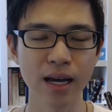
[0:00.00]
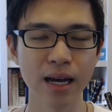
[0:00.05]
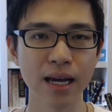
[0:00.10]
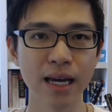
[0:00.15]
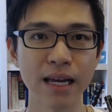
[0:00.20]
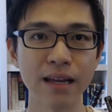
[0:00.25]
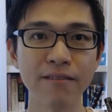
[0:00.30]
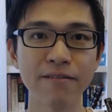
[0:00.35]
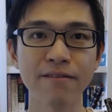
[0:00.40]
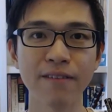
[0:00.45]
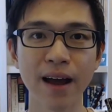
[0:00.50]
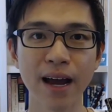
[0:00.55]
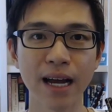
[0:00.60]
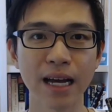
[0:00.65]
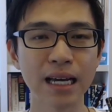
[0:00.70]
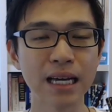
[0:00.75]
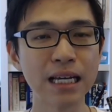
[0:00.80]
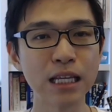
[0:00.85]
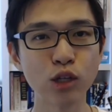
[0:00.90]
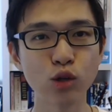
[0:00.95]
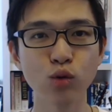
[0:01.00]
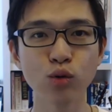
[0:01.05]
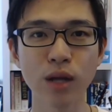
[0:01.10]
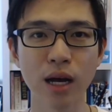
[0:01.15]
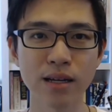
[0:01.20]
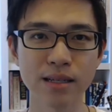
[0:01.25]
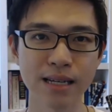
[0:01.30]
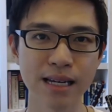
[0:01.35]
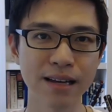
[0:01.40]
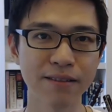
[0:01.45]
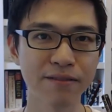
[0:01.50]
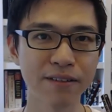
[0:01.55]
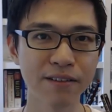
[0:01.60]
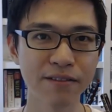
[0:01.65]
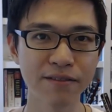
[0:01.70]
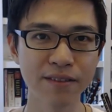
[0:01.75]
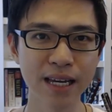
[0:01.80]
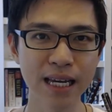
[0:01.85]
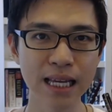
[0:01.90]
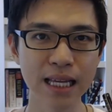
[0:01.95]
In fact, in
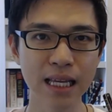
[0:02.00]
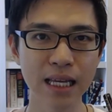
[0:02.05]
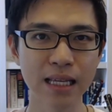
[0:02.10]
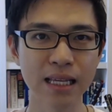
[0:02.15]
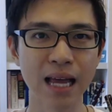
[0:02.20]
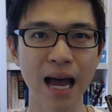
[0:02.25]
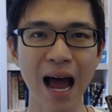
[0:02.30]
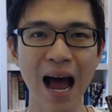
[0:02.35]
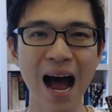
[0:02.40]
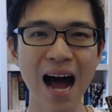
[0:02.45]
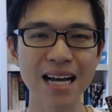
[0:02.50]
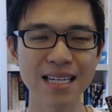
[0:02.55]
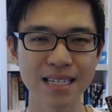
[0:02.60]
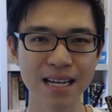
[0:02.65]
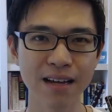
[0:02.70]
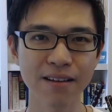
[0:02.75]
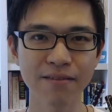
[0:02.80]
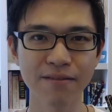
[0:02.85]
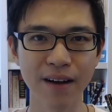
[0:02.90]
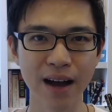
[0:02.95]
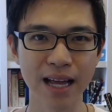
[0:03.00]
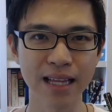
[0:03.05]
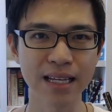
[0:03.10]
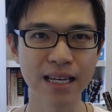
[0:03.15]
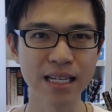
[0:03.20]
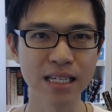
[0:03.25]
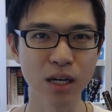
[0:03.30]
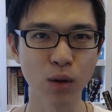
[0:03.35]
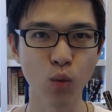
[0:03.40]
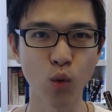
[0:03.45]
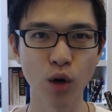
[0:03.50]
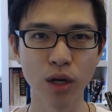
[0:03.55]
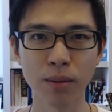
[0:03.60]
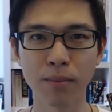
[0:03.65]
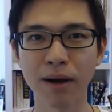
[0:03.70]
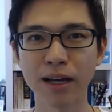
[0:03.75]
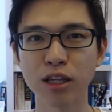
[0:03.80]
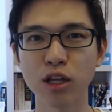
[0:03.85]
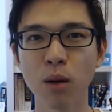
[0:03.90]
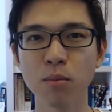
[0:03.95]
2015, their ASEAN fund is awarded
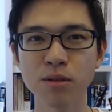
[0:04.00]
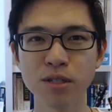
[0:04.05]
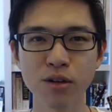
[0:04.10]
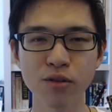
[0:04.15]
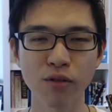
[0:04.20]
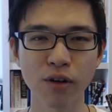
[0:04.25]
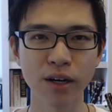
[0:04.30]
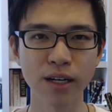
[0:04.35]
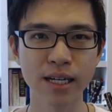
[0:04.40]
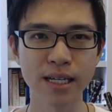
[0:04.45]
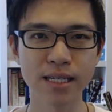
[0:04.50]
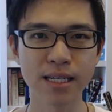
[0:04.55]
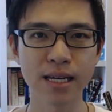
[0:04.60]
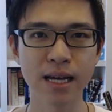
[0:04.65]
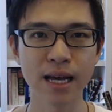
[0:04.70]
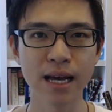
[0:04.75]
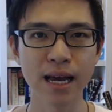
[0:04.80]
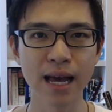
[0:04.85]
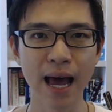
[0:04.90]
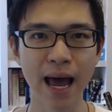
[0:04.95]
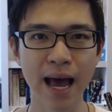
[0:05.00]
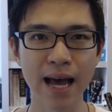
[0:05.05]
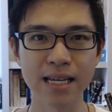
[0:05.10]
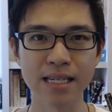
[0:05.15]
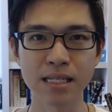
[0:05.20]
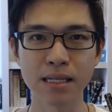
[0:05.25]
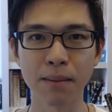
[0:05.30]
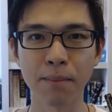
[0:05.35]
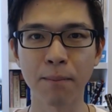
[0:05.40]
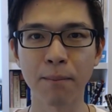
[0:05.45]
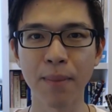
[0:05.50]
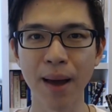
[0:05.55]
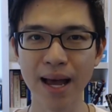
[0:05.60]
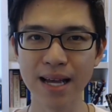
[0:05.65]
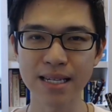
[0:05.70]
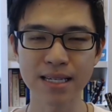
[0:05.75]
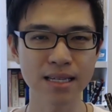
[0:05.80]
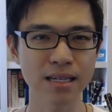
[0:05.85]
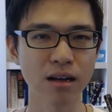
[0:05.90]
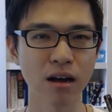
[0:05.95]
by Thomson Reuters as the
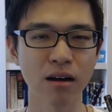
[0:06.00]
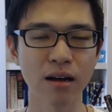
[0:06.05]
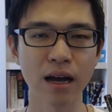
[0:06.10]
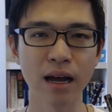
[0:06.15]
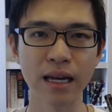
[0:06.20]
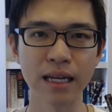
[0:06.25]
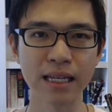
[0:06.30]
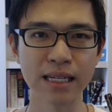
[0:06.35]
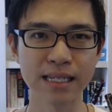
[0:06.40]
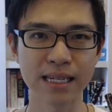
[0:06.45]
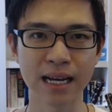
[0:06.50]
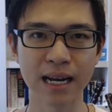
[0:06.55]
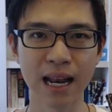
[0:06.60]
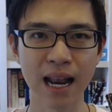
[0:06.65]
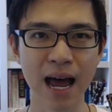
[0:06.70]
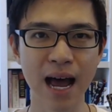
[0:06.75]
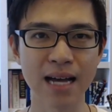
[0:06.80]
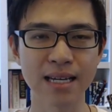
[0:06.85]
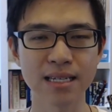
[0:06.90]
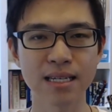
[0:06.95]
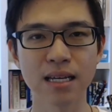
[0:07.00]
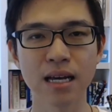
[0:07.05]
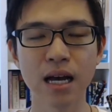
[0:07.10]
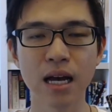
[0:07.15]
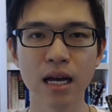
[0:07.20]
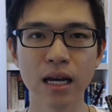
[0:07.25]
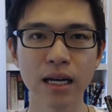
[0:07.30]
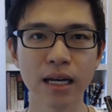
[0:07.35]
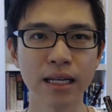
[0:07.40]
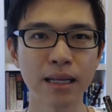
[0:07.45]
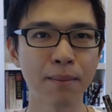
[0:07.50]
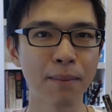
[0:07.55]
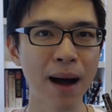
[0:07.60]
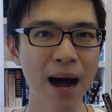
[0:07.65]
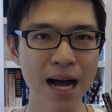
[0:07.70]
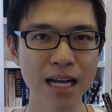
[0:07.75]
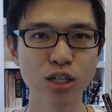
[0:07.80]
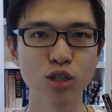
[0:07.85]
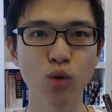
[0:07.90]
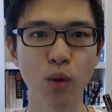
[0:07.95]
best in its class in the
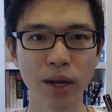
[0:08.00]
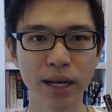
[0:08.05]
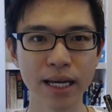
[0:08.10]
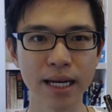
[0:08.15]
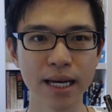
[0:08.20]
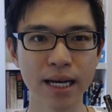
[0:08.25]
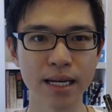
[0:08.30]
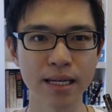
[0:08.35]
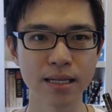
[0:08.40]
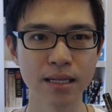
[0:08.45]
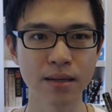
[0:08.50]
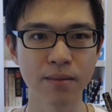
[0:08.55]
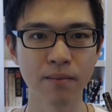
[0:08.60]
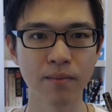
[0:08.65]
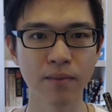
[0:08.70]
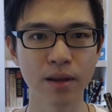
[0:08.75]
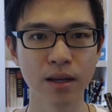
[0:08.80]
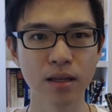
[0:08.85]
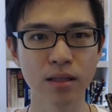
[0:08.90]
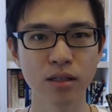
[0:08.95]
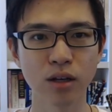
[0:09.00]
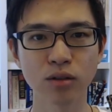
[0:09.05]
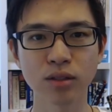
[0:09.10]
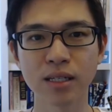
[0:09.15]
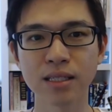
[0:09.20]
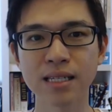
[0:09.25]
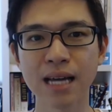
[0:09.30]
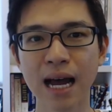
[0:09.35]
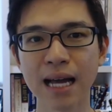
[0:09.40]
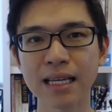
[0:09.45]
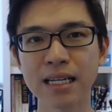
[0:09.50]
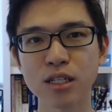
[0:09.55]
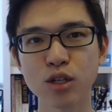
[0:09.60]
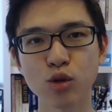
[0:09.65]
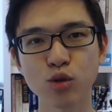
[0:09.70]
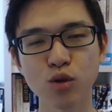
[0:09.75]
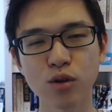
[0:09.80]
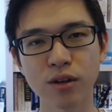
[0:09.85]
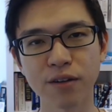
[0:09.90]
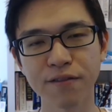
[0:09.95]
past 20 years. Dr. Tan is
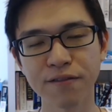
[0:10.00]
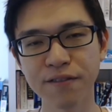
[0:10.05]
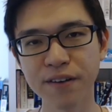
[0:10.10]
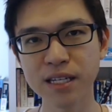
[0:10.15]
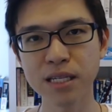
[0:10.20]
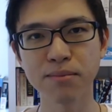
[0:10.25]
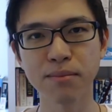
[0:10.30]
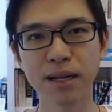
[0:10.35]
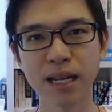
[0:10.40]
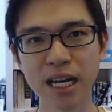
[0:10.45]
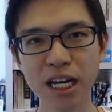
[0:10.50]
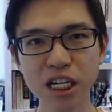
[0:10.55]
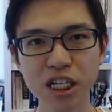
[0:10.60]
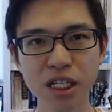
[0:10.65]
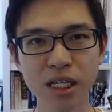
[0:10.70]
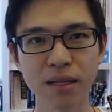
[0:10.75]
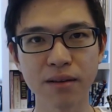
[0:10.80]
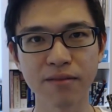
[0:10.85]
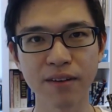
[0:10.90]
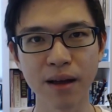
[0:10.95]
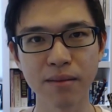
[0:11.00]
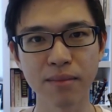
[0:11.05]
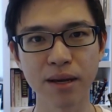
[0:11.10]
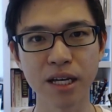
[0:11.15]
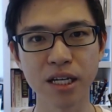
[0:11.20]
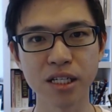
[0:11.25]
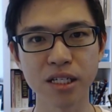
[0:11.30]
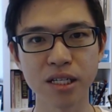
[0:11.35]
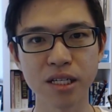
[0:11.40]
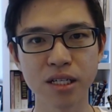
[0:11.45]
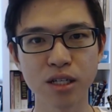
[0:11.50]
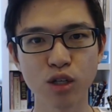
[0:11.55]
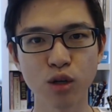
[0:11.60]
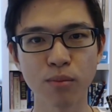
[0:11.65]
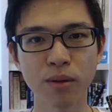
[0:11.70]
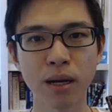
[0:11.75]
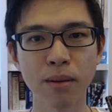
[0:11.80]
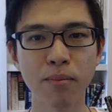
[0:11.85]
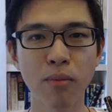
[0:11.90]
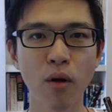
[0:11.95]
also the first Malaysian fund manager to
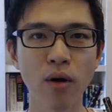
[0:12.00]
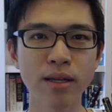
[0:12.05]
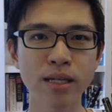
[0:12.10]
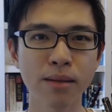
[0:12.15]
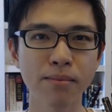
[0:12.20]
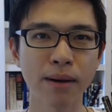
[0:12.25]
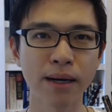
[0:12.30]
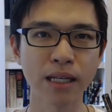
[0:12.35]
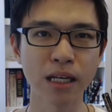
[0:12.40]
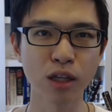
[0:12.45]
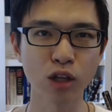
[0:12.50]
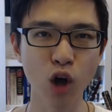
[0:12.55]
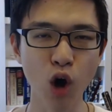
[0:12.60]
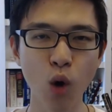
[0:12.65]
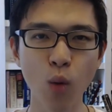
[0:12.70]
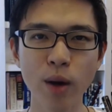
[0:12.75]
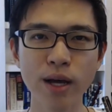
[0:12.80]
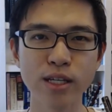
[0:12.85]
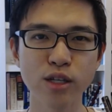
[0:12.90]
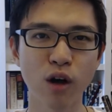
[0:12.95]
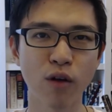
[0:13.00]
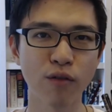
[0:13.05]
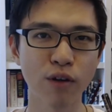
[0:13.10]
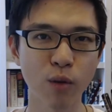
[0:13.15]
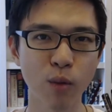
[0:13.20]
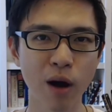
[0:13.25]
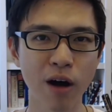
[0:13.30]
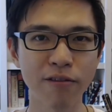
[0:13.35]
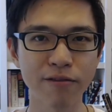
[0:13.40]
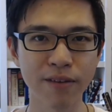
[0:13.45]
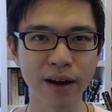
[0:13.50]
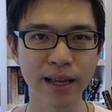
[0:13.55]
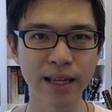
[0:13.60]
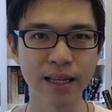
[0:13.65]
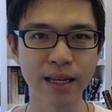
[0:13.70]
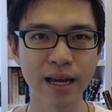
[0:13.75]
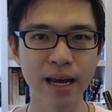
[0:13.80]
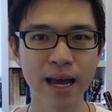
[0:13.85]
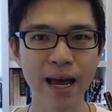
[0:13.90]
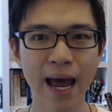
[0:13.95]
be appointed by the Norway Sovereign Wealth
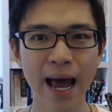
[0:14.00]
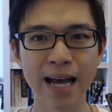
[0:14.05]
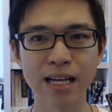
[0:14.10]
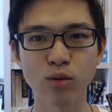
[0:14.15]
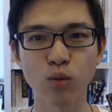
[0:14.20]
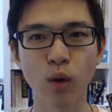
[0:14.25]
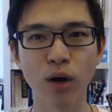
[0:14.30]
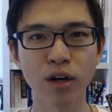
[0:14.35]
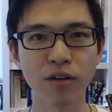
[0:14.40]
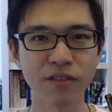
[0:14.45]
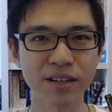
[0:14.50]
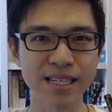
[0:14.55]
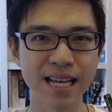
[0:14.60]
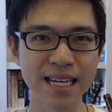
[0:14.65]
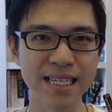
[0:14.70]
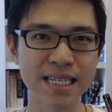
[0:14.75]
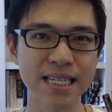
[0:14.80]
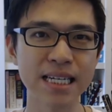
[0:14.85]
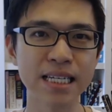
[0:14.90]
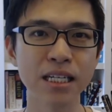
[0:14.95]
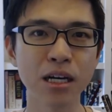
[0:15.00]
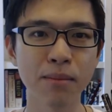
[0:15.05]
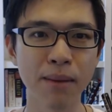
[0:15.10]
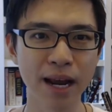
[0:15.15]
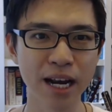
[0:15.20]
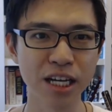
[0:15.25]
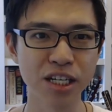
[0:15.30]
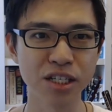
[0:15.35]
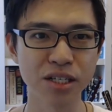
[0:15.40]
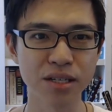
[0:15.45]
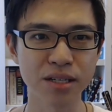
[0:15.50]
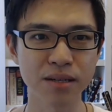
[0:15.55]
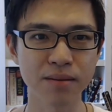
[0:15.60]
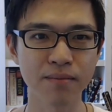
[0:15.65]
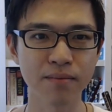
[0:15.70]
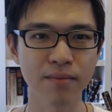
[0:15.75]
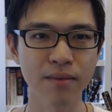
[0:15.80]
Fund as one of its external managers.